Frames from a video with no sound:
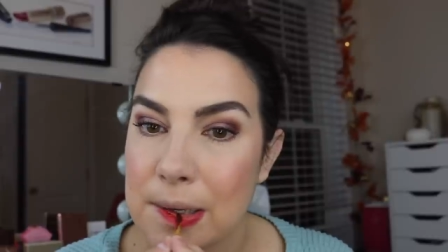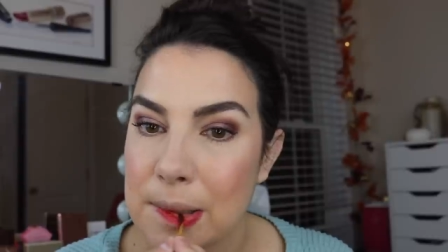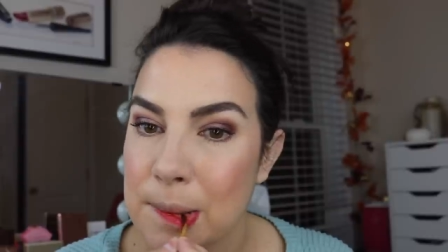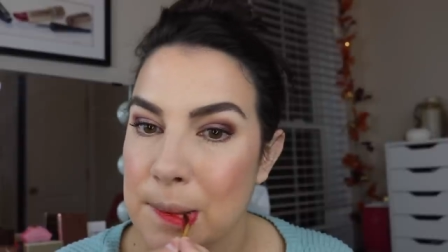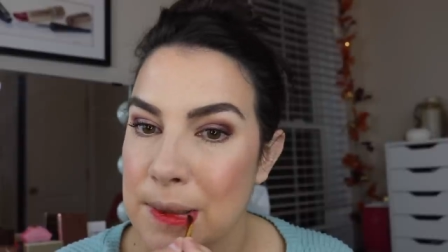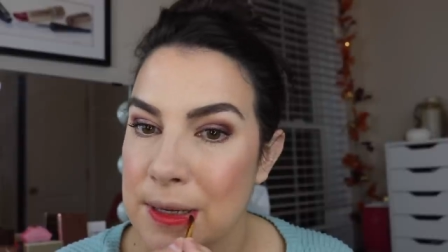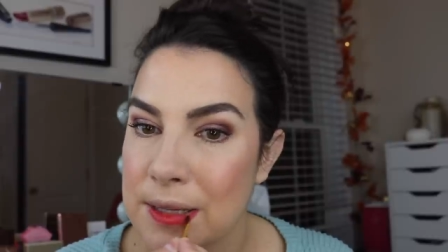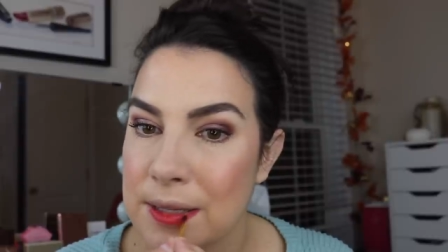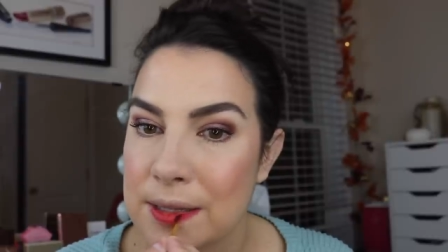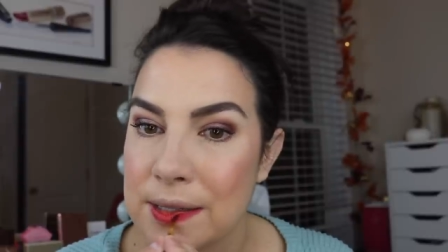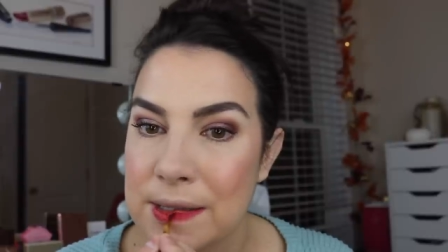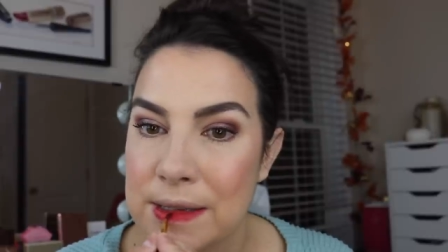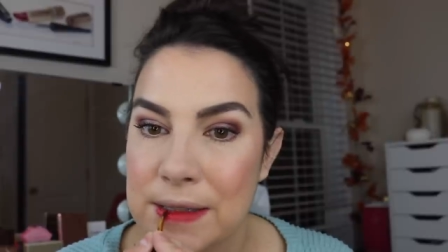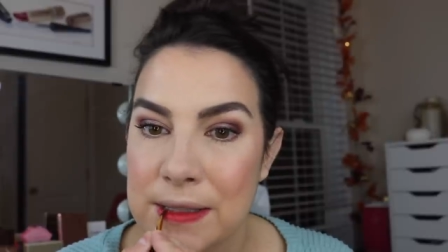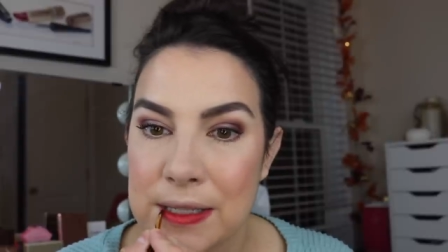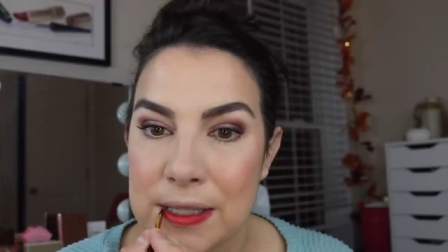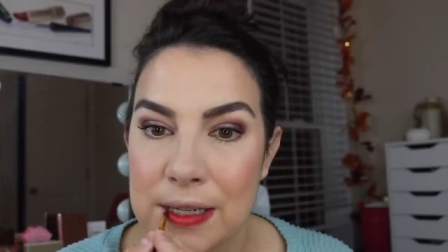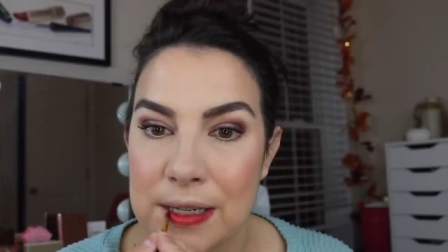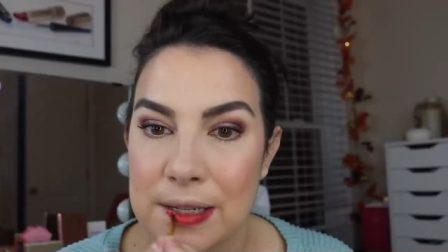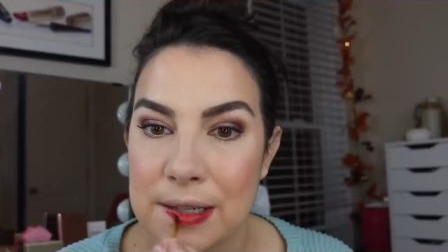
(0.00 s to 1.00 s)
what this
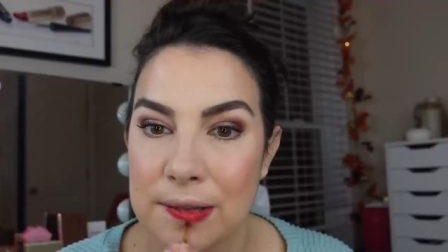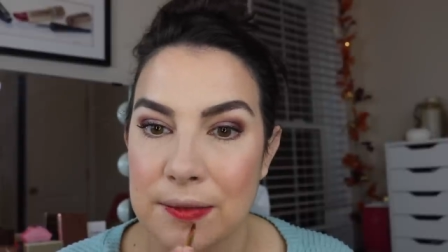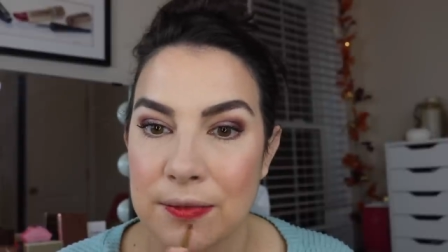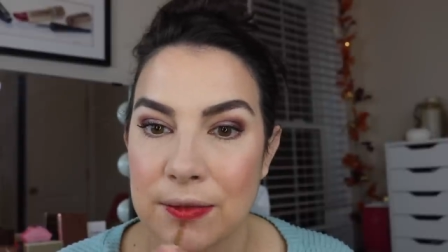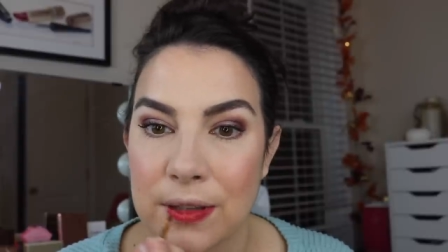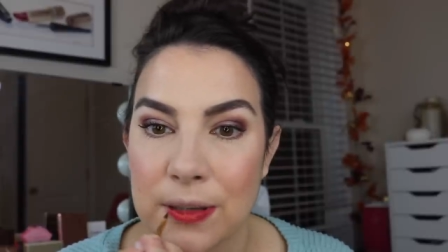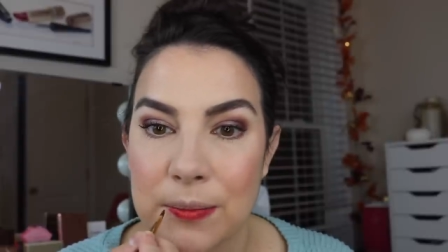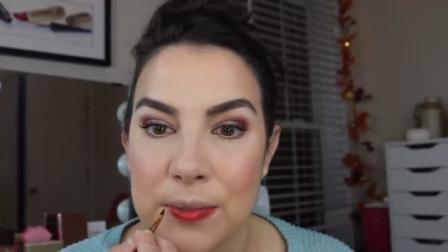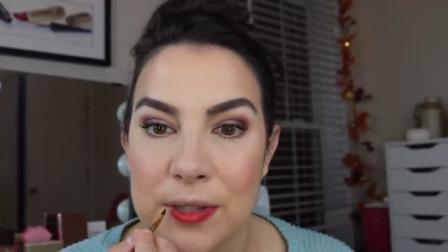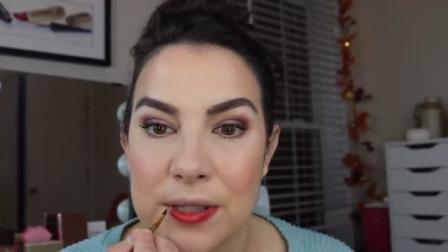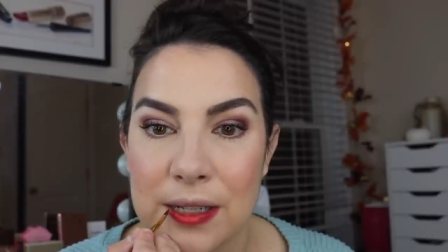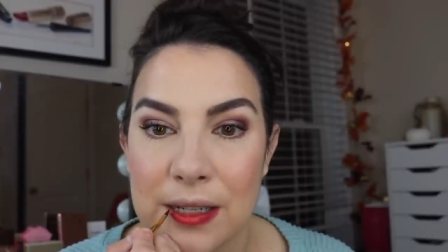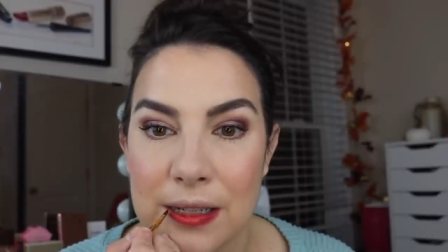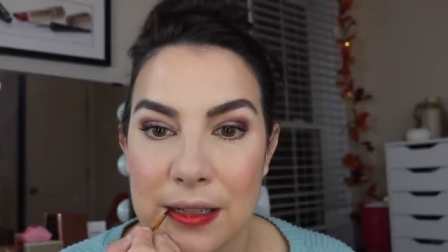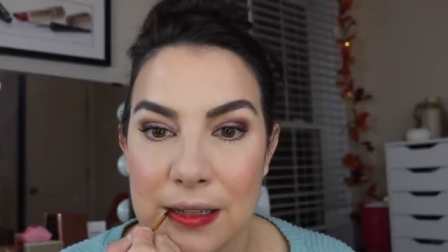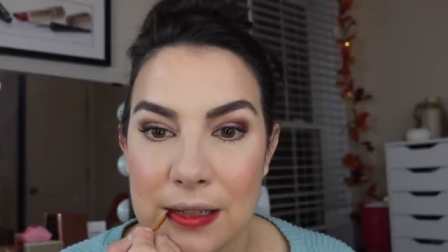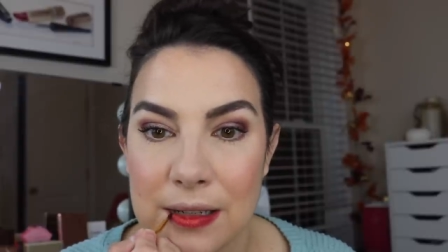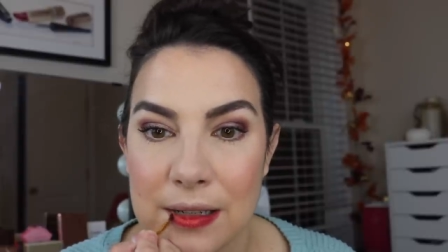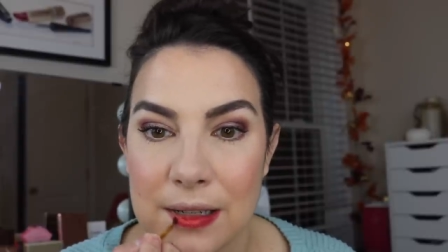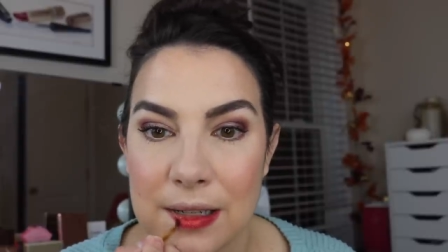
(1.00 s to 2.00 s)
shade of lipstick
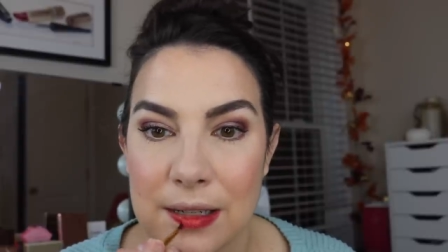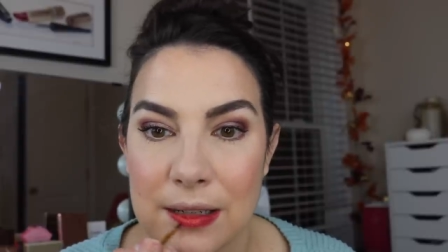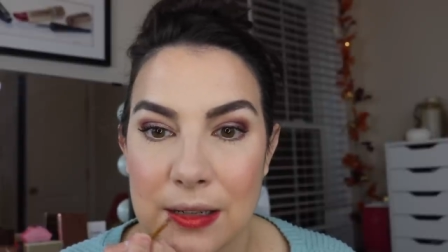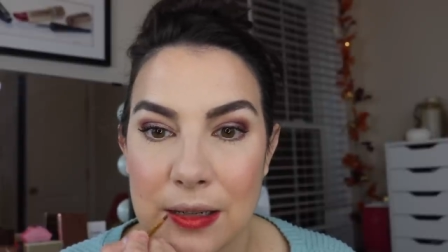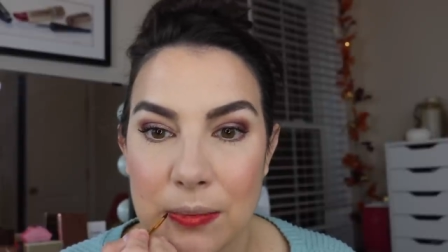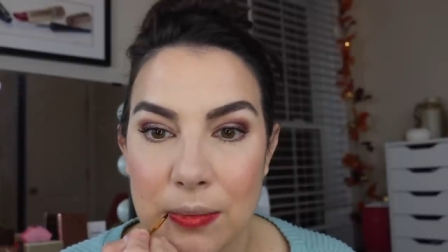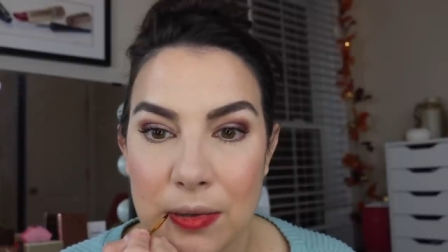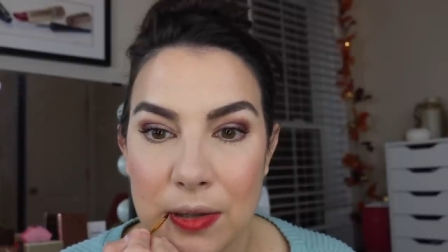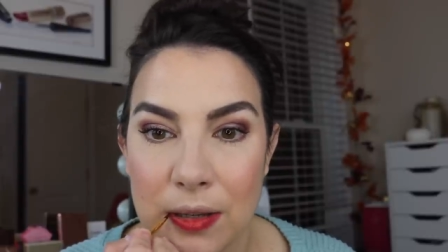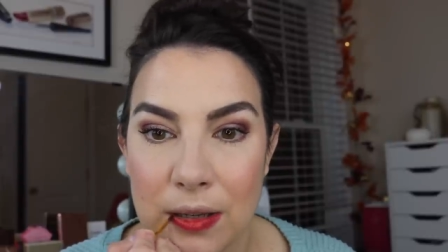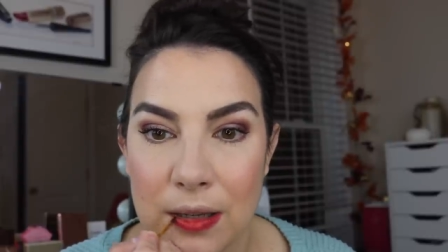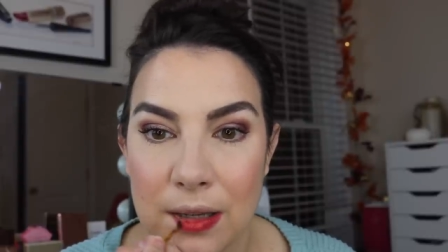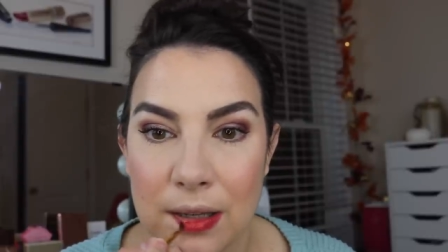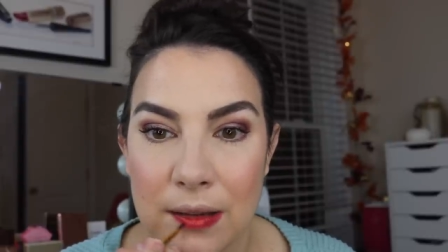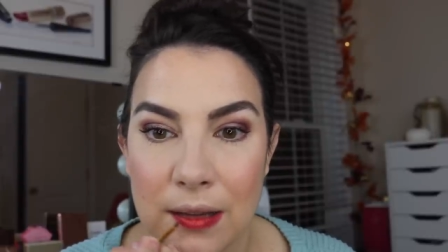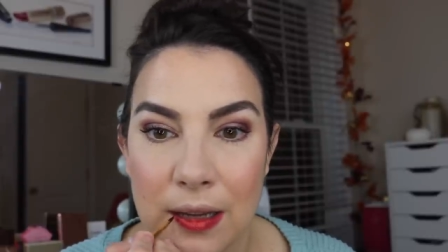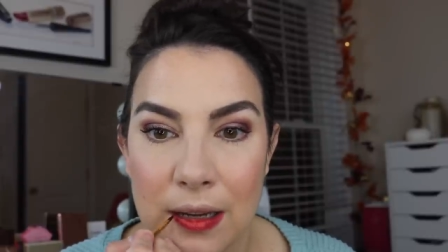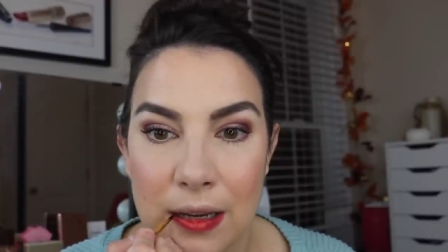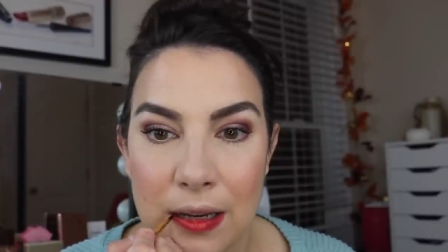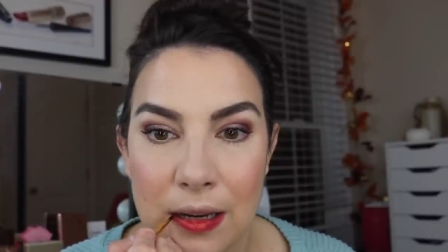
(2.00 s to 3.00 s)
is gonna end up looking
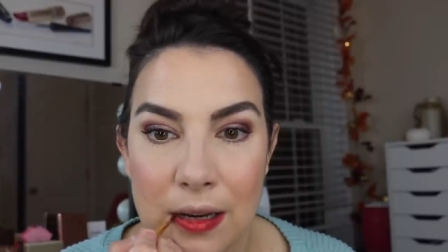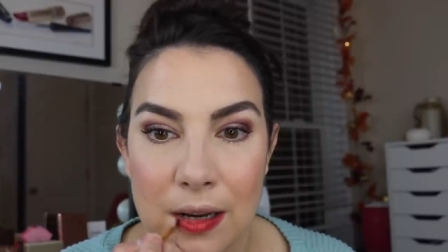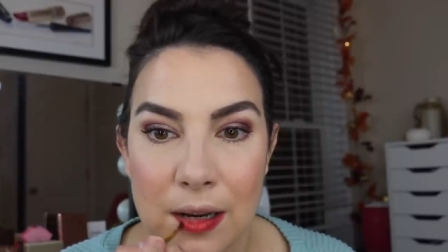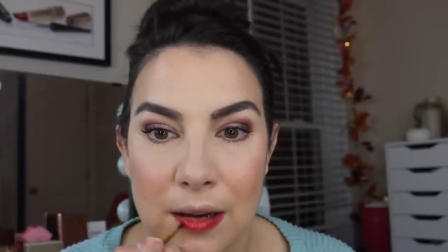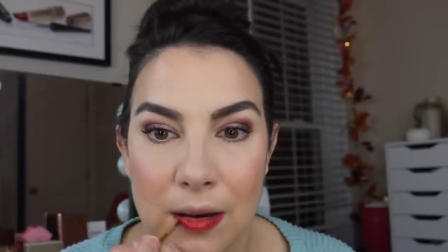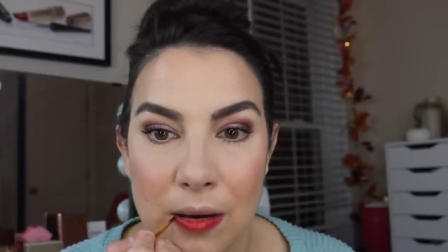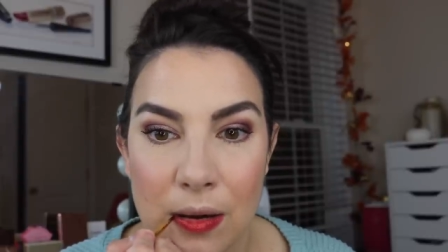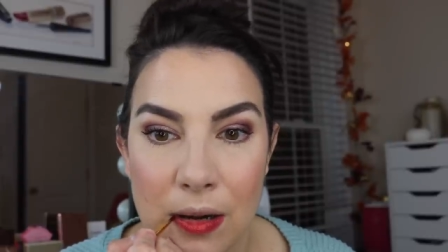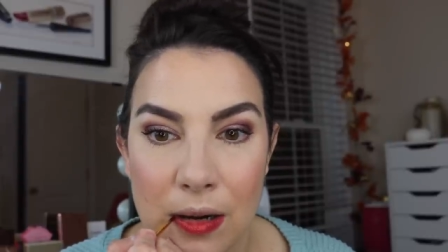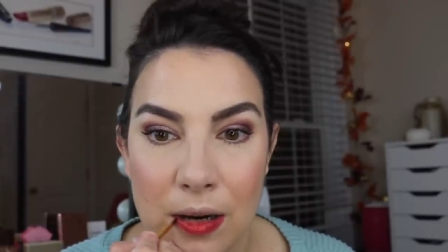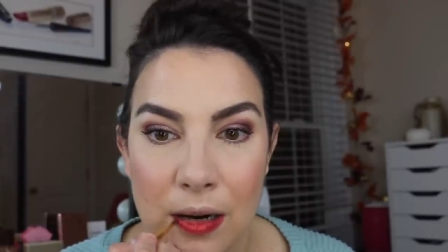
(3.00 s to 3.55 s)
like, you know?